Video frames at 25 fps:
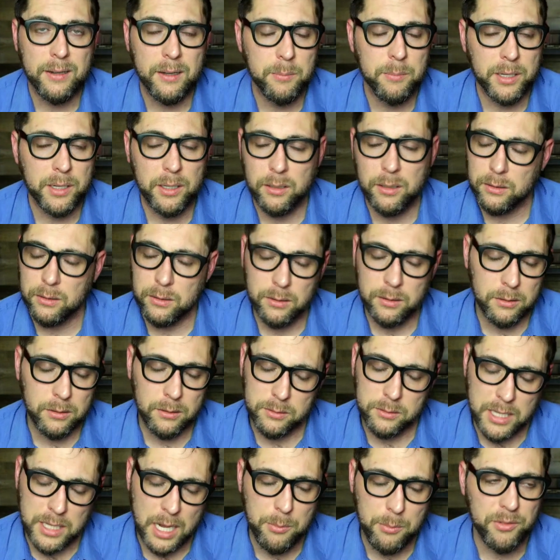I mean,
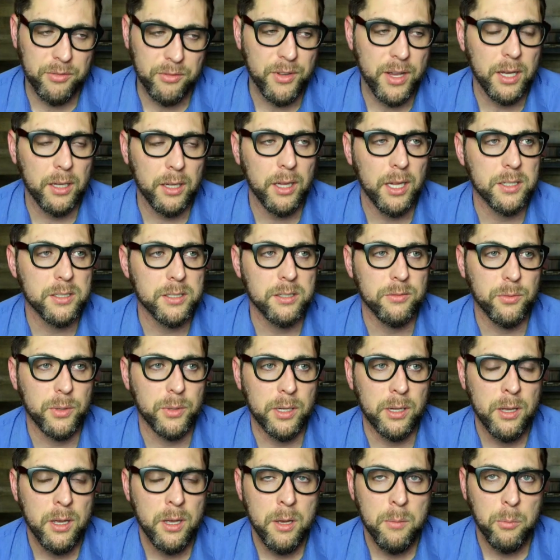time would fail us if
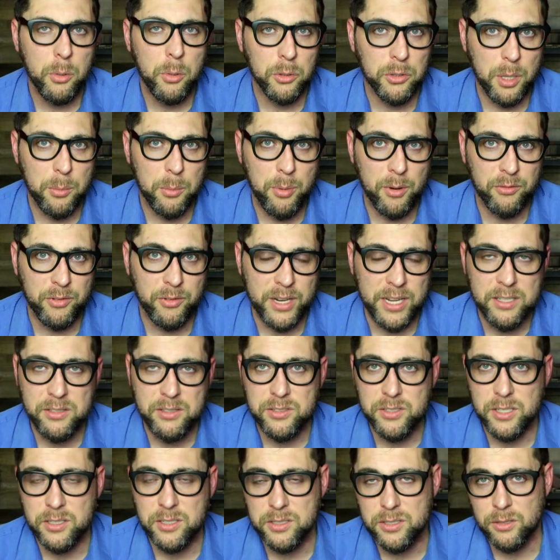we pulled up every
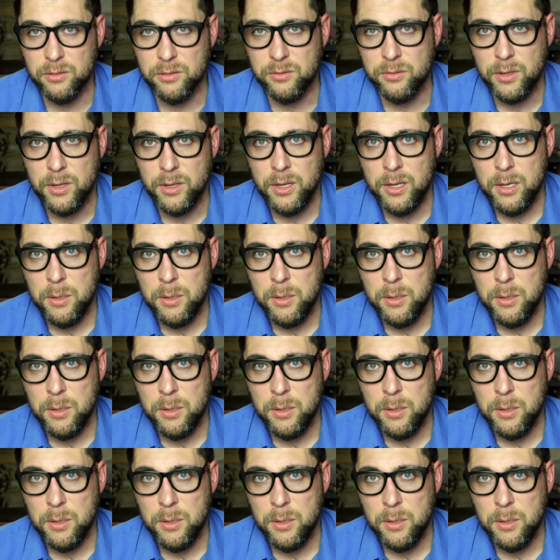instance of